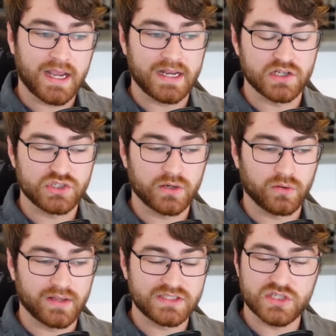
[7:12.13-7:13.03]
And in
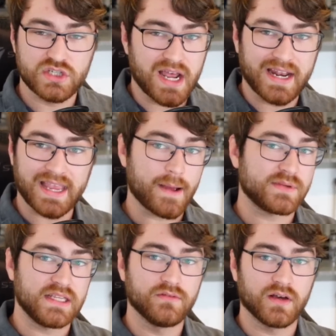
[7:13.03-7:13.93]
general, it's just not a
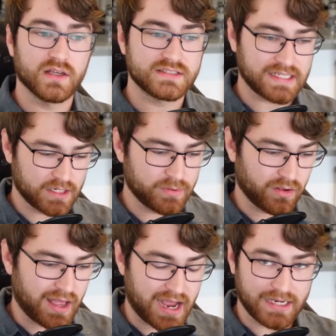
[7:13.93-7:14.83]
Captiva
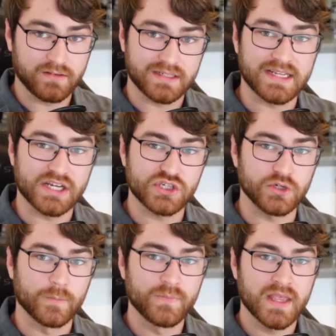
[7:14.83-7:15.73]
Sanibel Island issue.